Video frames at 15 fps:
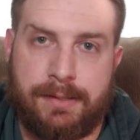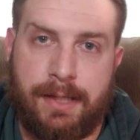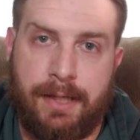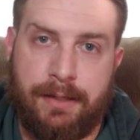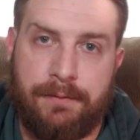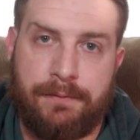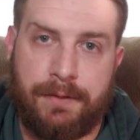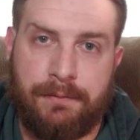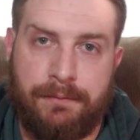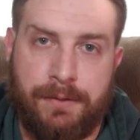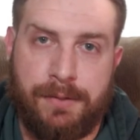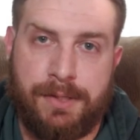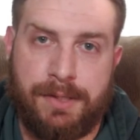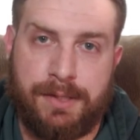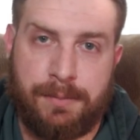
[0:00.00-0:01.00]
kind of
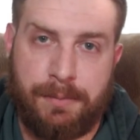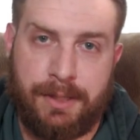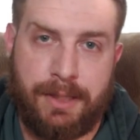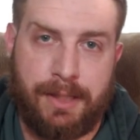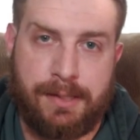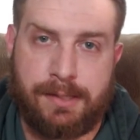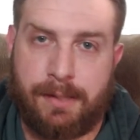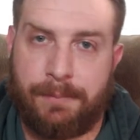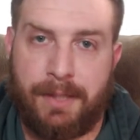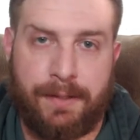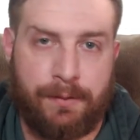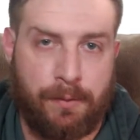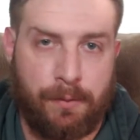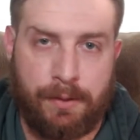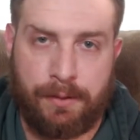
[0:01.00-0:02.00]
confusing to me, guys. I'm not
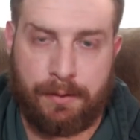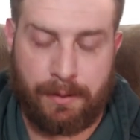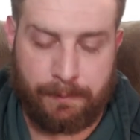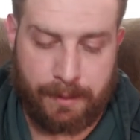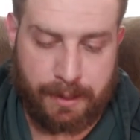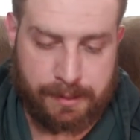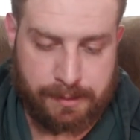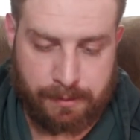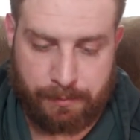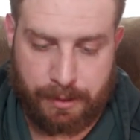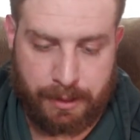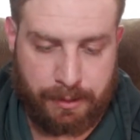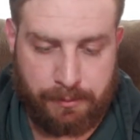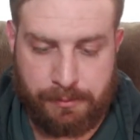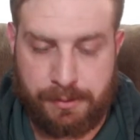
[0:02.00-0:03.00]
a lawyer. I'm not
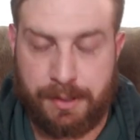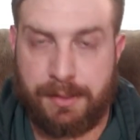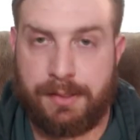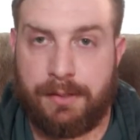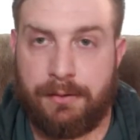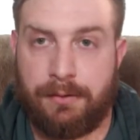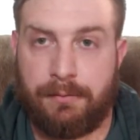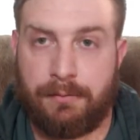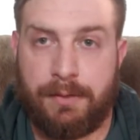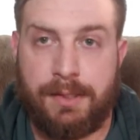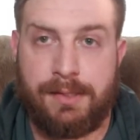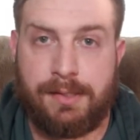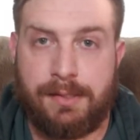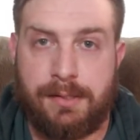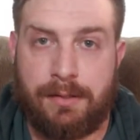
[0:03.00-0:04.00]
somebody who sits here and
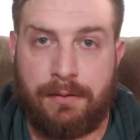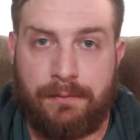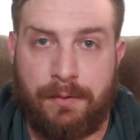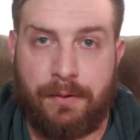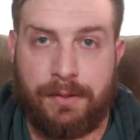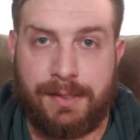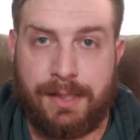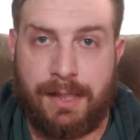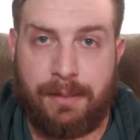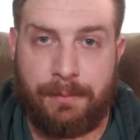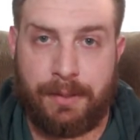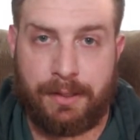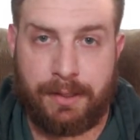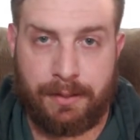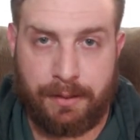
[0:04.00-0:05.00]
reads this stuff all the time
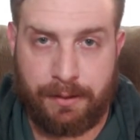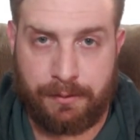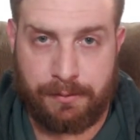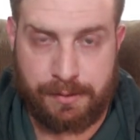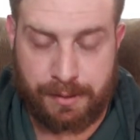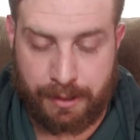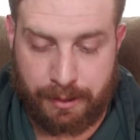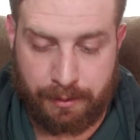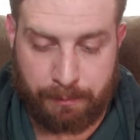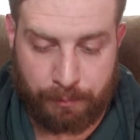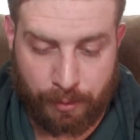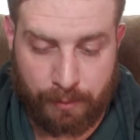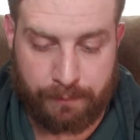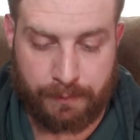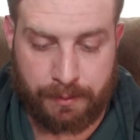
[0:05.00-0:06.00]
and can understand it
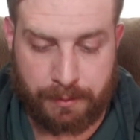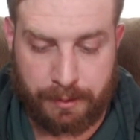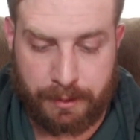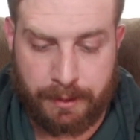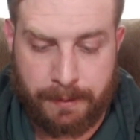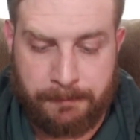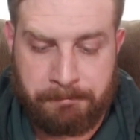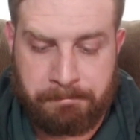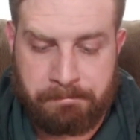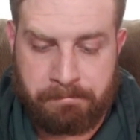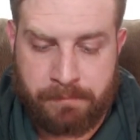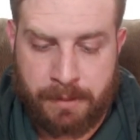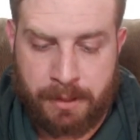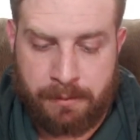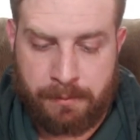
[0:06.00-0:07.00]
perfectly.
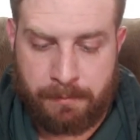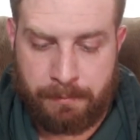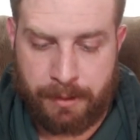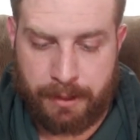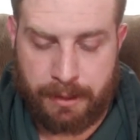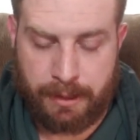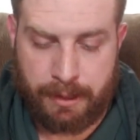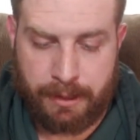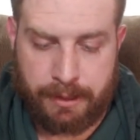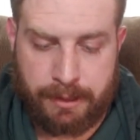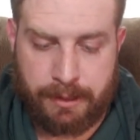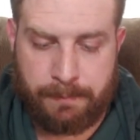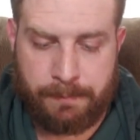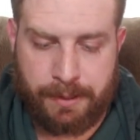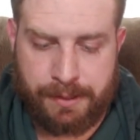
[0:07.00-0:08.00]
But it
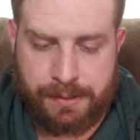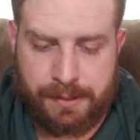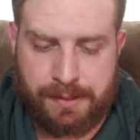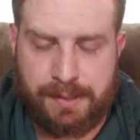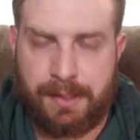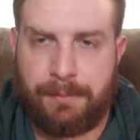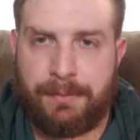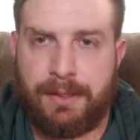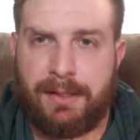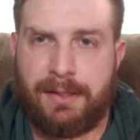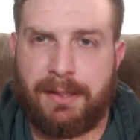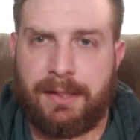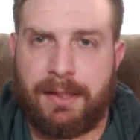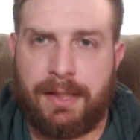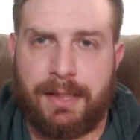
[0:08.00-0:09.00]
did mention something
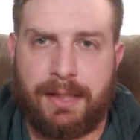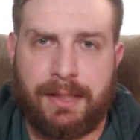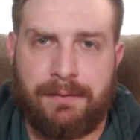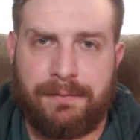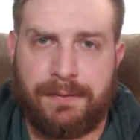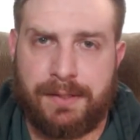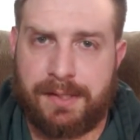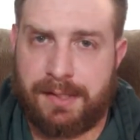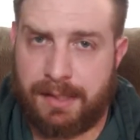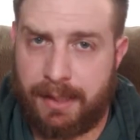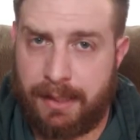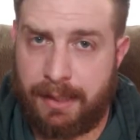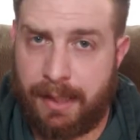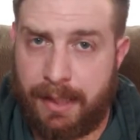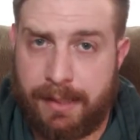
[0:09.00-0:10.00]
that, like, if the
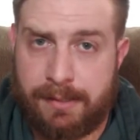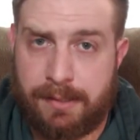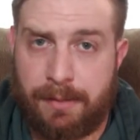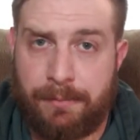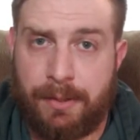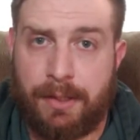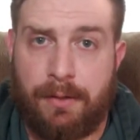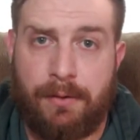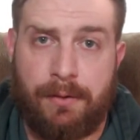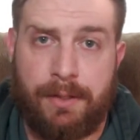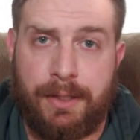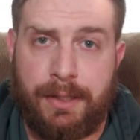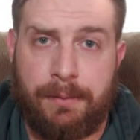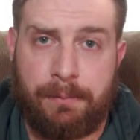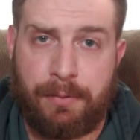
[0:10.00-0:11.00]
state had something
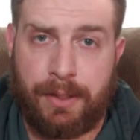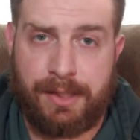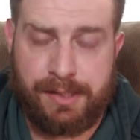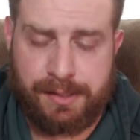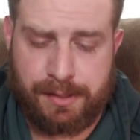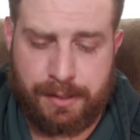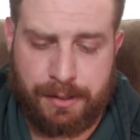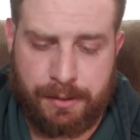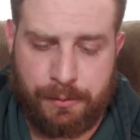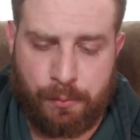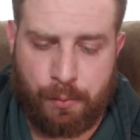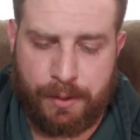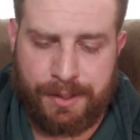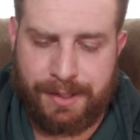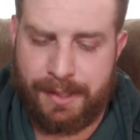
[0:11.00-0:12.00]
already in place, that you
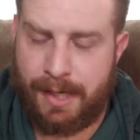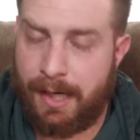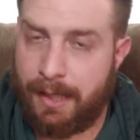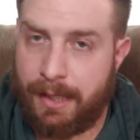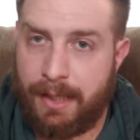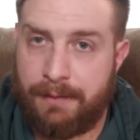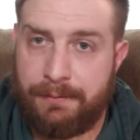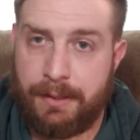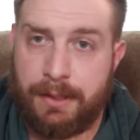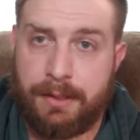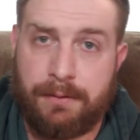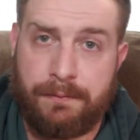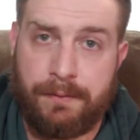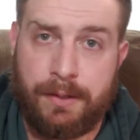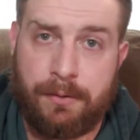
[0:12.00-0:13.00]
would not have to get
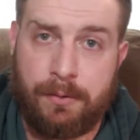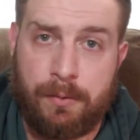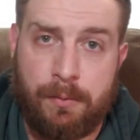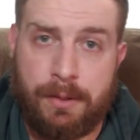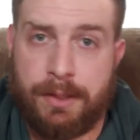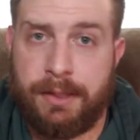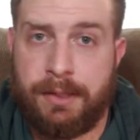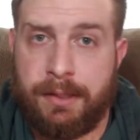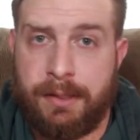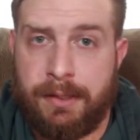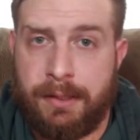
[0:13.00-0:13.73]
the federal one,